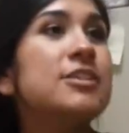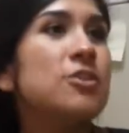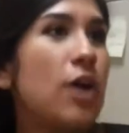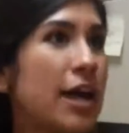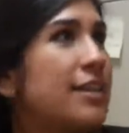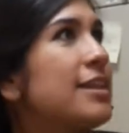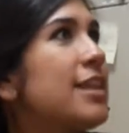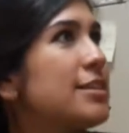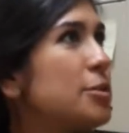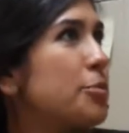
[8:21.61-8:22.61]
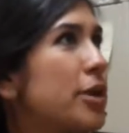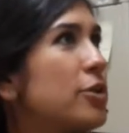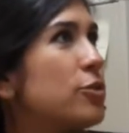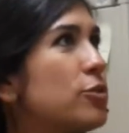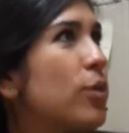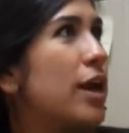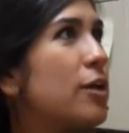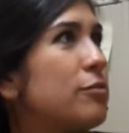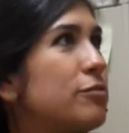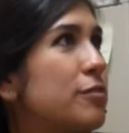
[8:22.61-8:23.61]
So I think that's a pretty good
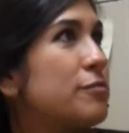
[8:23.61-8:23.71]
way of